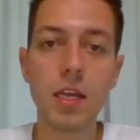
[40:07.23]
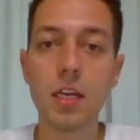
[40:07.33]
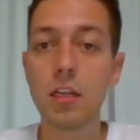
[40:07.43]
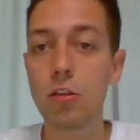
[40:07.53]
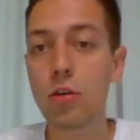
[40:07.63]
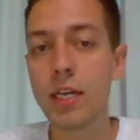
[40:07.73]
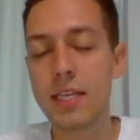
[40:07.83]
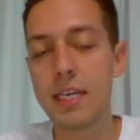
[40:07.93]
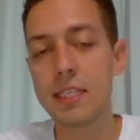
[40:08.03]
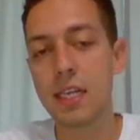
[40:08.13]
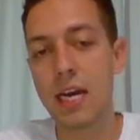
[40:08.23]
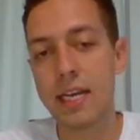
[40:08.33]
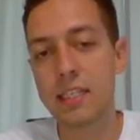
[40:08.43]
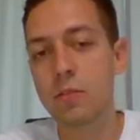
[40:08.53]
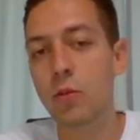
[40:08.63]
uh, look at these
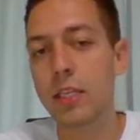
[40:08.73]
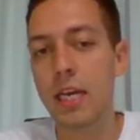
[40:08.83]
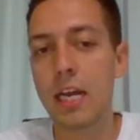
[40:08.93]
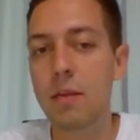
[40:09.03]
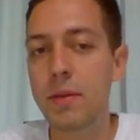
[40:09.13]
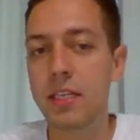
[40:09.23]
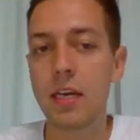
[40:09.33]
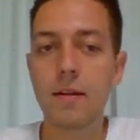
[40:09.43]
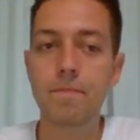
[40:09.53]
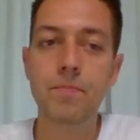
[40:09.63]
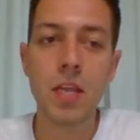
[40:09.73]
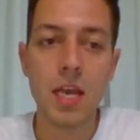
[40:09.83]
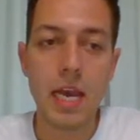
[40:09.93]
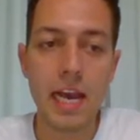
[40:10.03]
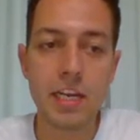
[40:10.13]
lines with a little bit um,
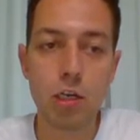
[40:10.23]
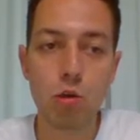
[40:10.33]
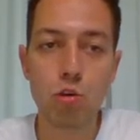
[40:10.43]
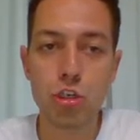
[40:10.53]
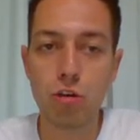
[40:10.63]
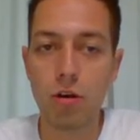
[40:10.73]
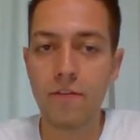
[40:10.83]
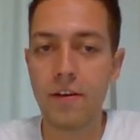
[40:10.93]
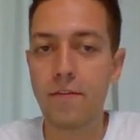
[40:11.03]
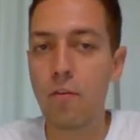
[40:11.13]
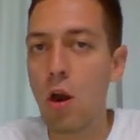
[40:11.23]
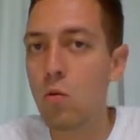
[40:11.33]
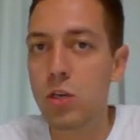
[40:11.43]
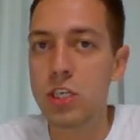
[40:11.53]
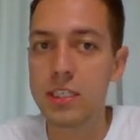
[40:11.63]
an inclusion of f4,
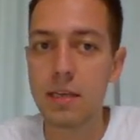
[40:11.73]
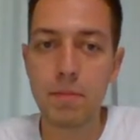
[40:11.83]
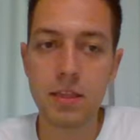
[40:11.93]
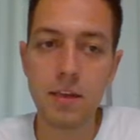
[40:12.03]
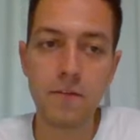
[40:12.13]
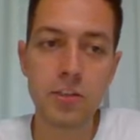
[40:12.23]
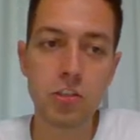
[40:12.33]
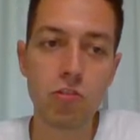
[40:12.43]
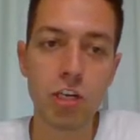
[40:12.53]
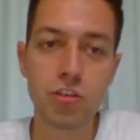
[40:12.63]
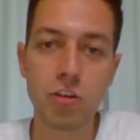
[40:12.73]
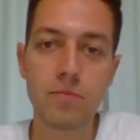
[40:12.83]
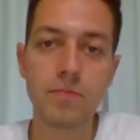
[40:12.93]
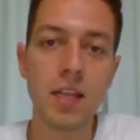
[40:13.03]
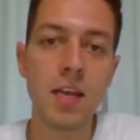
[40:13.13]
which is a bit different structure.
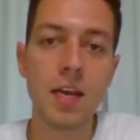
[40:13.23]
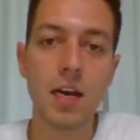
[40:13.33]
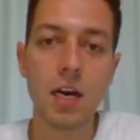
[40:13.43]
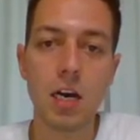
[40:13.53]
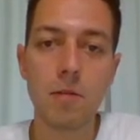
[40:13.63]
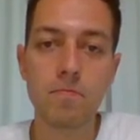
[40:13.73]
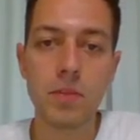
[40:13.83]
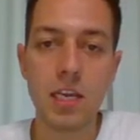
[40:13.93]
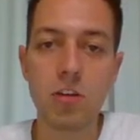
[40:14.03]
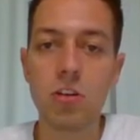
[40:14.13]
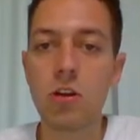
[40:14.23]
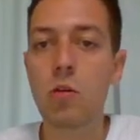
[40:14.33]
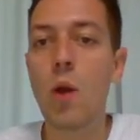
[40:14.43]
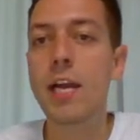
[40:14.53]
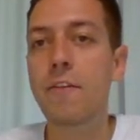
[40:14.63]
Um, here there are
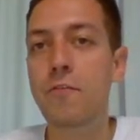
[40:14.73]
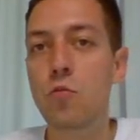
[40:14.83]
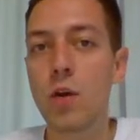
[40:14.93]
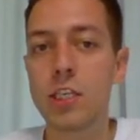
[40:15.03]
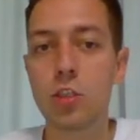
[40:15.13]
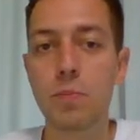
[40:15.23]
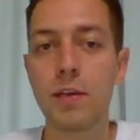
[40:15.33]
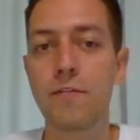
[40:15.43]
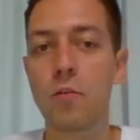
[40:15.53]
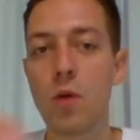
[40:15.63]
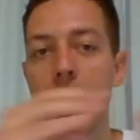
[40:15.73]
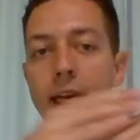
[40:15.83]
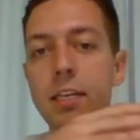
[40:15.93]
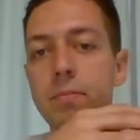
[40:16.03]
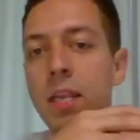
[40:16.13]
quite a few ways to play for
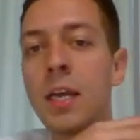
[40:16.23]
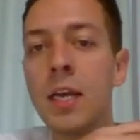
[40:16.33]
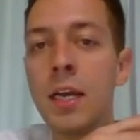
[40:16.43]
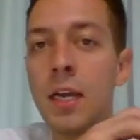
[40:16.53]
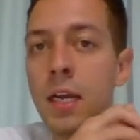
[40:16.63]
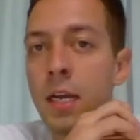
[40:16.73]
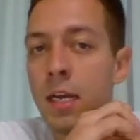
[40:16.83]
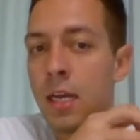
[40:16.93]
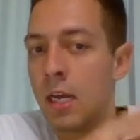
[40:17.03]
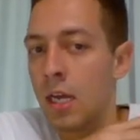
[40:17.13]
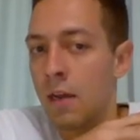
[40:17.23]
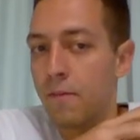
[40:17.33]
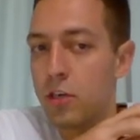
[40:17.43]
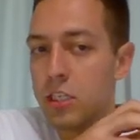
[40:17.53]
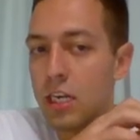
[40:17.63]
white.
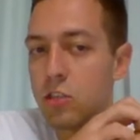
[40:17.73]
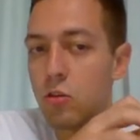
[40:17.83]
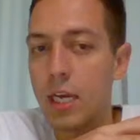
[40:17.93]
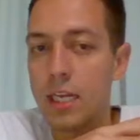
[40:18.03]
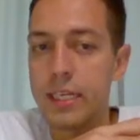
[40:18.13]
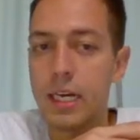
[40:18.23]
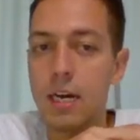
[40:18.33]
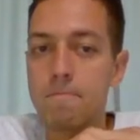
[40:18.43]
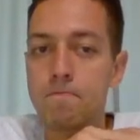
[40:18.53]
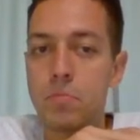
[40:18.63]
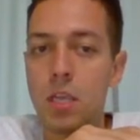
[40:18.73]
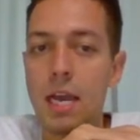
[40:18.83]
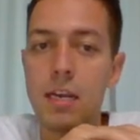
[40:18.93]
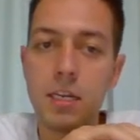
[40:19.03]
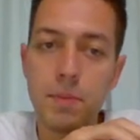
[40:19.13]
First, let's look at um,
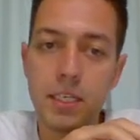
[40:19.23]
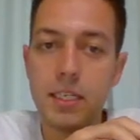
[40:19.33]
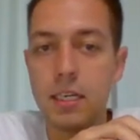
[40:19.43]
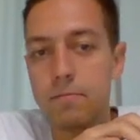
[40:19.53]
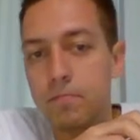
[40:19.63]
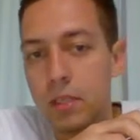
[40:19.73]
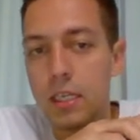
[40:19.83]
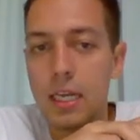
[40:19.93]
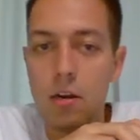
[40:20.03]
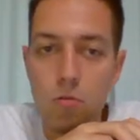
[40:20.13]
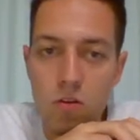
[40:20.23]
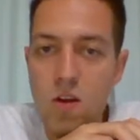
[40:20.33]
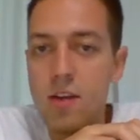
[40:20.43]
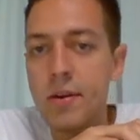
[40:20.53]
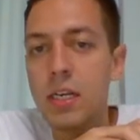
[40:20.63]
a little bit uh,
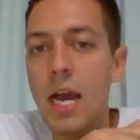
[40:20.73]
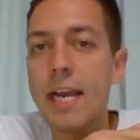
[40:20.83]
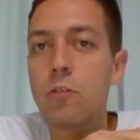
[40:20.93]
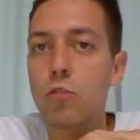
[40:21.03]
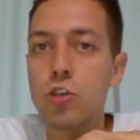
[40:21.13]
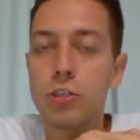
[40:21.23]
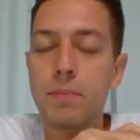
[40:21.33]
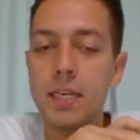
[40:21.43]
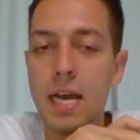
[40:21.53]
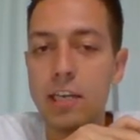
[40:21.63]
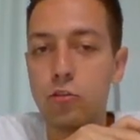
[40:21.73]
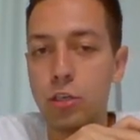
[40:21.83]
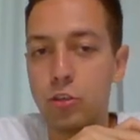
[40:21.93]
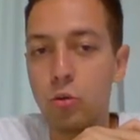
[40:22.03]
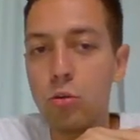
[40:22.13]
rarer line, which would been knight to
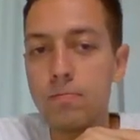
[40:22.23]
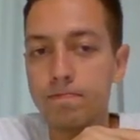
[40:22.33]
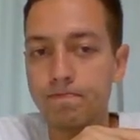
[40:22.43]
e2.